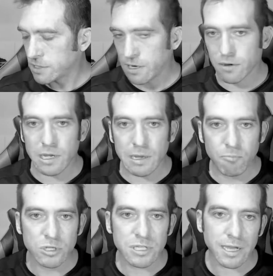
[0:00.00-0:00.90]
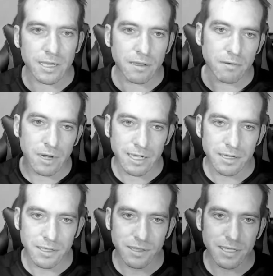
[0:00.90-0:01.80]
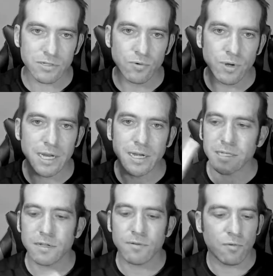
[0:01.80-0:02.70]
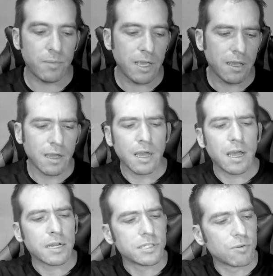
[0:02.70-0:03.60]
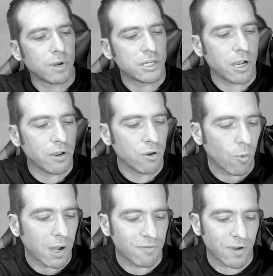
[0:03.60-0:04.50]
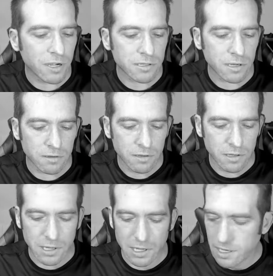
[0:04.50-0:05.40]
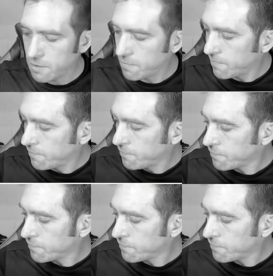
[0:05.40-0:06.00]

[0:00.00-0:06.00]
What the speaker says: So books like this really does it for me. I just want to show you one photo. Let